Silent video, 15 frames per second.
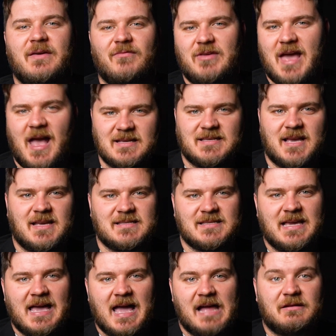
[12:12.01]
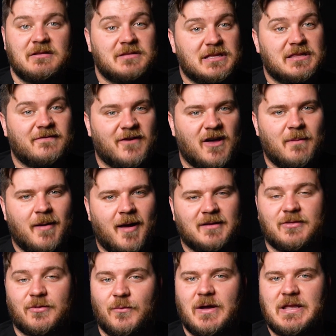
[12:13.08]
The SS and indeed the Wehrmacht
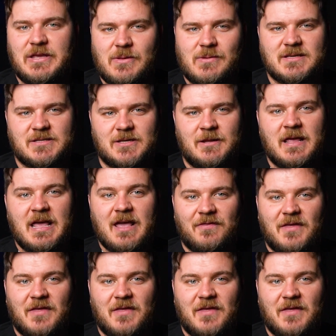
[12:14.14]
thought in unison